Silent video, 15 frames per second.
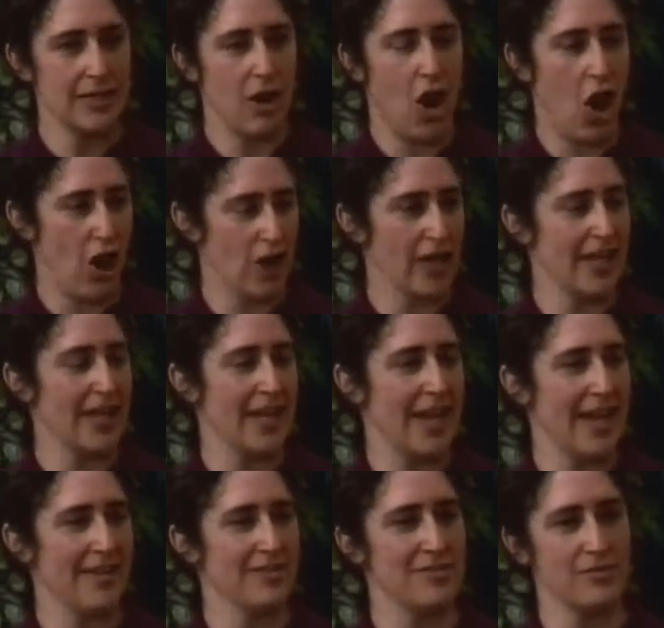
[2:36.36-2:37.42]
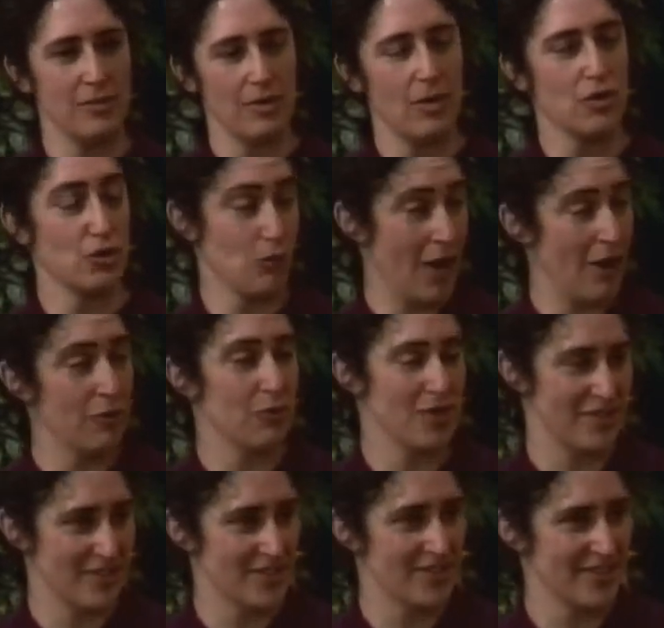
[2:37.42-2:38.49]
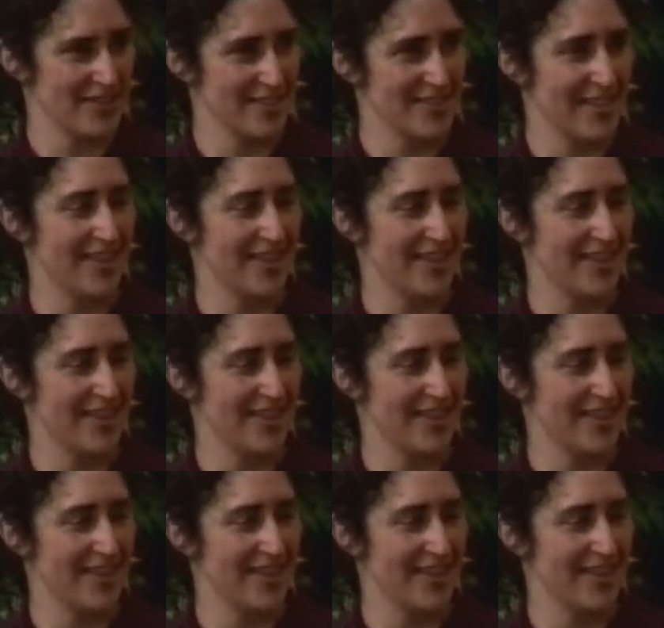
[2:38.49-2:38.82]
hardy and drought resistant